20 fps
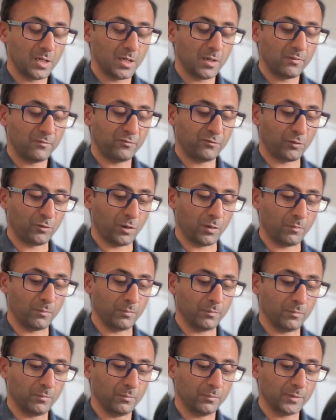
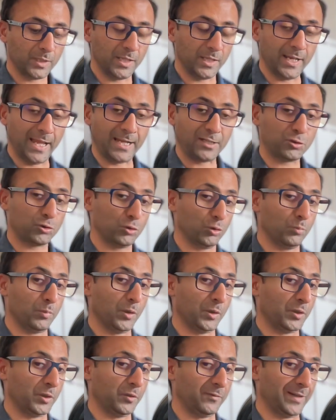from the national
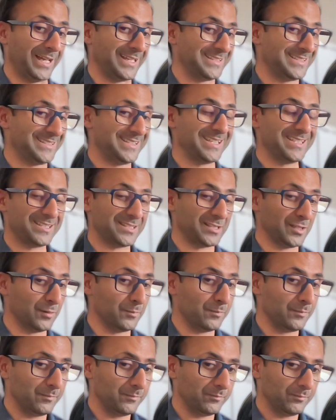body of that system,